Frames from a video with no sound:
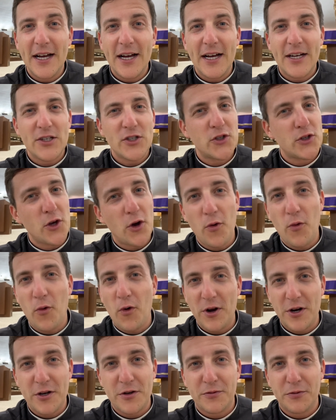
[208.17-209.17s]
So
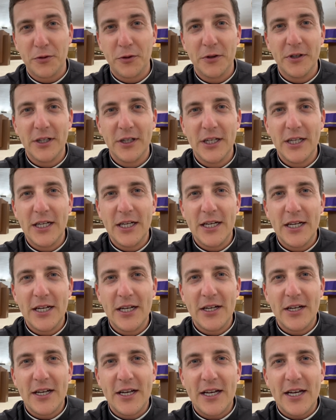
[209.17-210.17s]
wonderful.
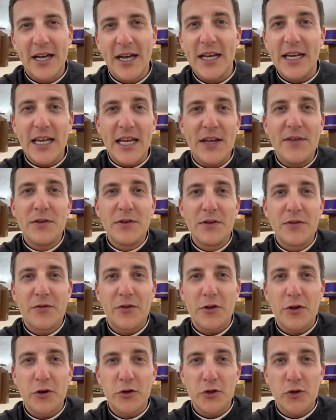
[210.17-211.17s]
And even
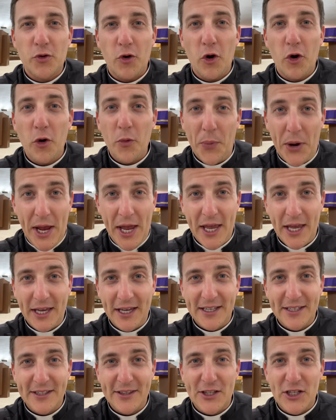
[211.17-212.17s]
for those who are
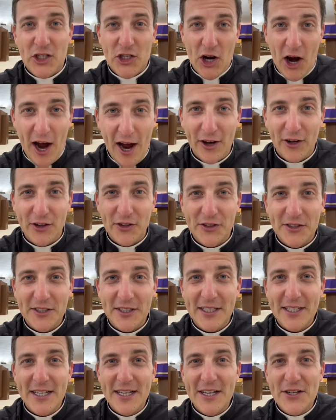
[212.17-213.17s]
obeying, the child.
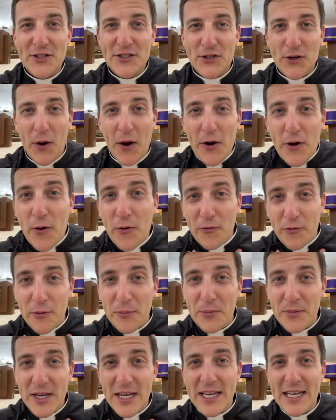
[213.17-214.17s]
So I know for
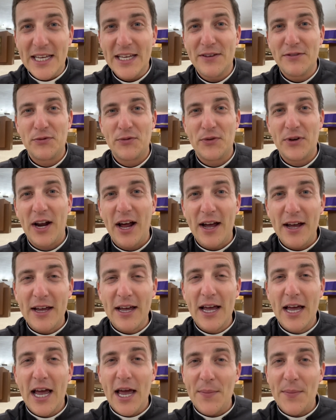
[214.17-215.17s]
me, even when I
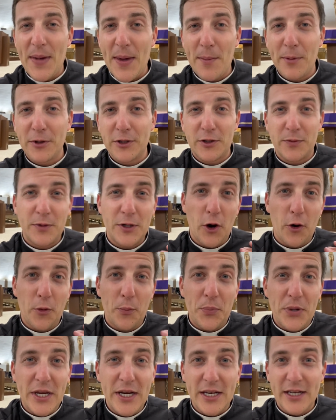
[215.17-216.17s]
am able to be
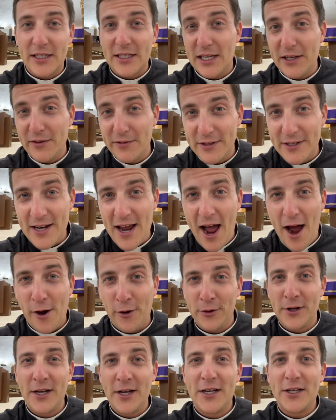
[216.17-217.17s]
obedient, even
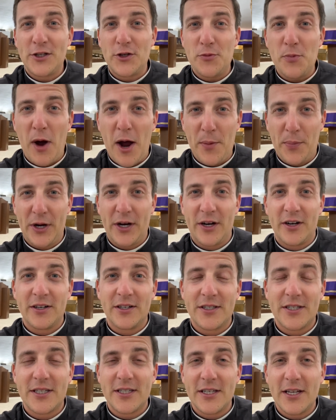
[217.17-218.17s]
now, to my
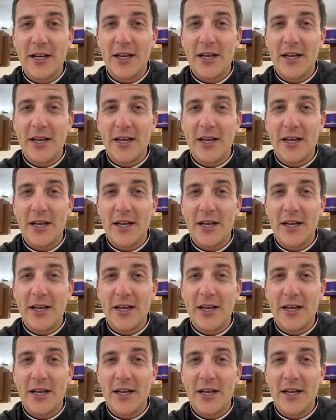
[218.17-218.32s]
parents,